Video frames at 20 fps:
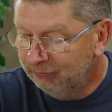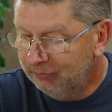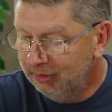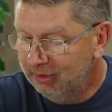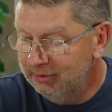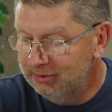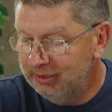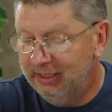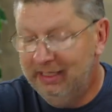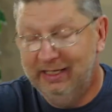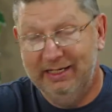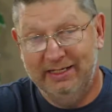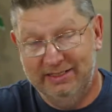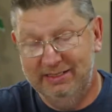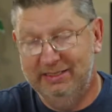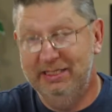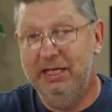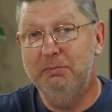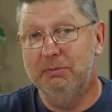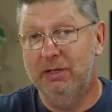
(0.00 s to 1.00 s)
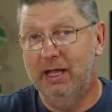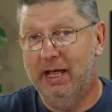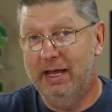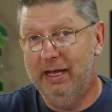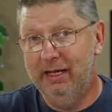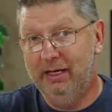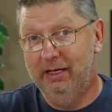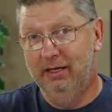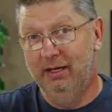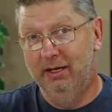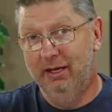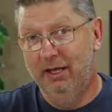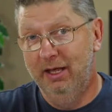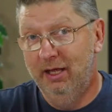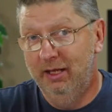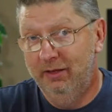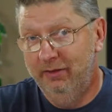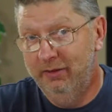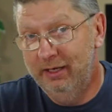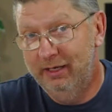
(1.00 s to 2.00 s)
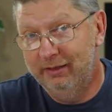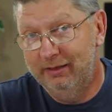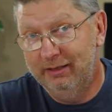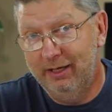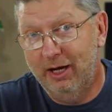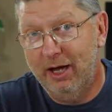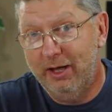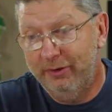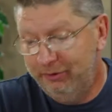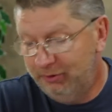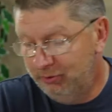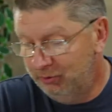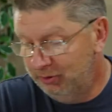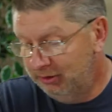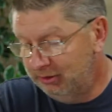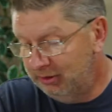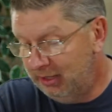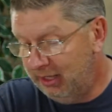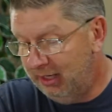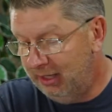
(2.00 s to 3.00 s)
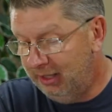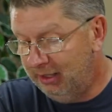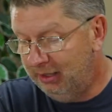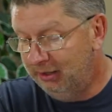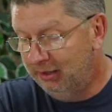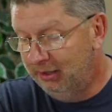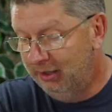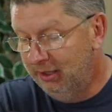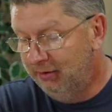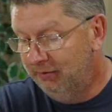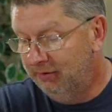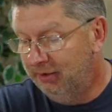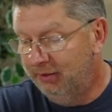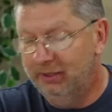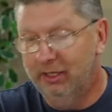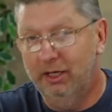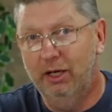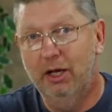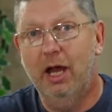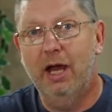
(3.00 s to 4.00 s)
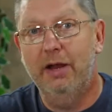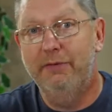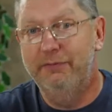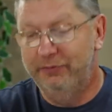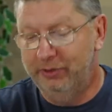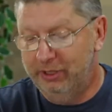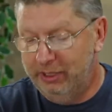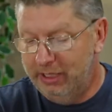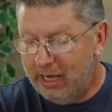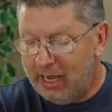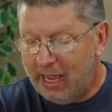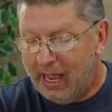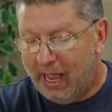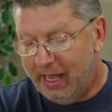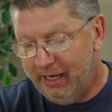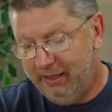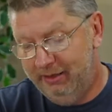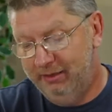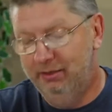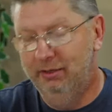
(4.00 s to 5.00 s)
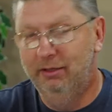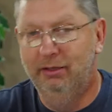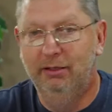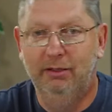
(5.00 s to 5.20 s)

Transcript: Because it, it could seem like that the author was saying that, that God forgot